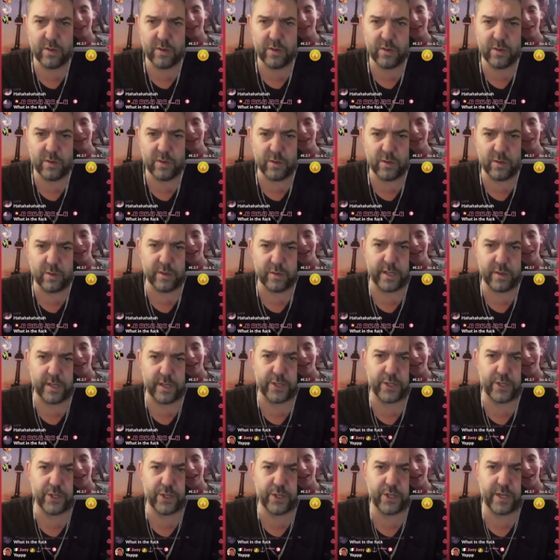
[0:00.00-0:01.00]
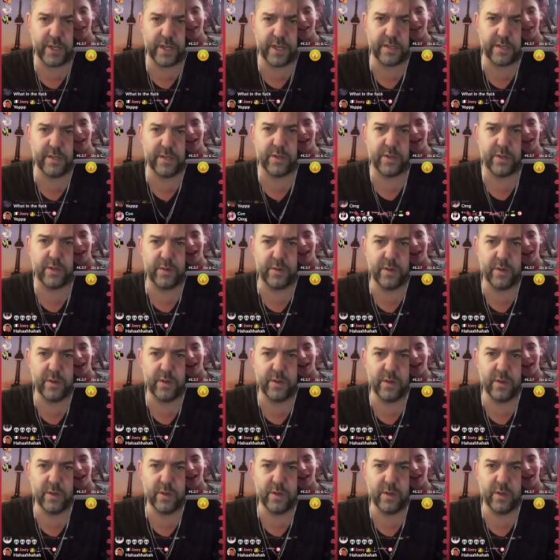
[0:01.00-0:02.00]
Holy shit, dude.
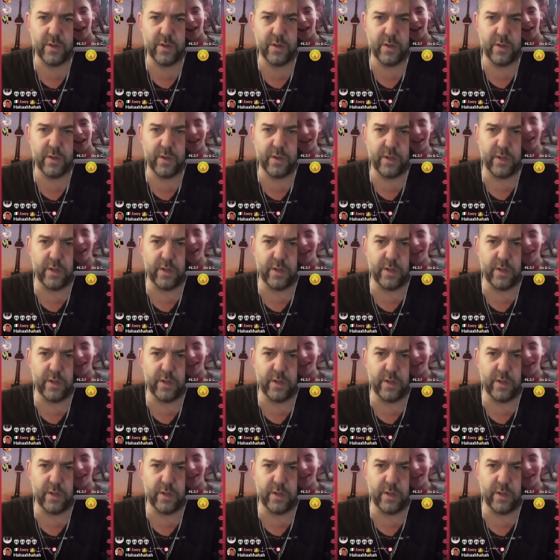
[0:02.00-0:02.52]
You